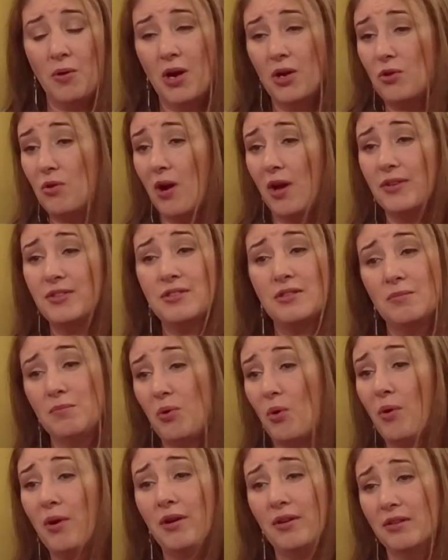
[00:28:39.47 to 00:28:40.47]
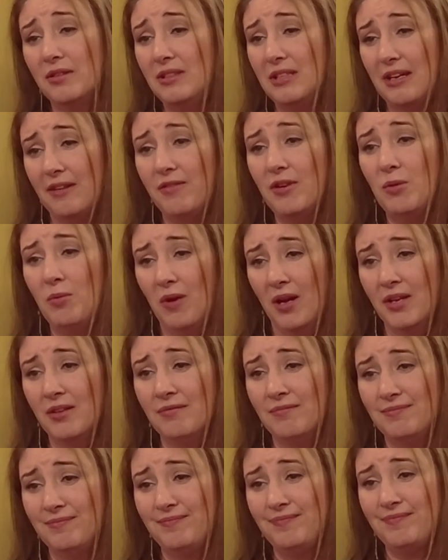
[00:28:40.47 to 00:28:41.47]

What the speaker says: across the board to everyone.